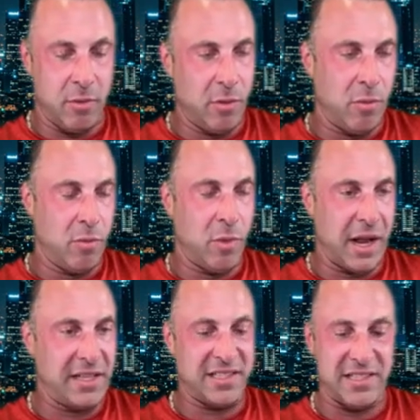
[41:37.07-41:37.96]
we, we're
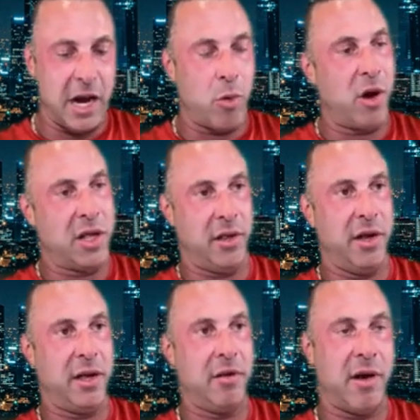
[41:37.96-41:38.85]
not a steroid
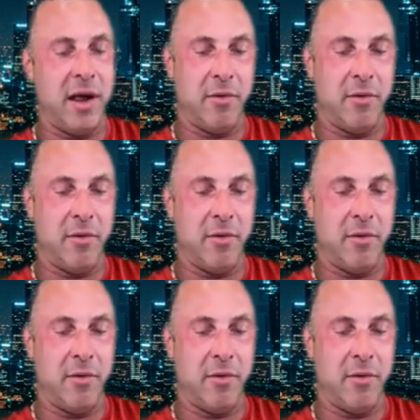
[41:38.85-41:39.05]
clinic, right?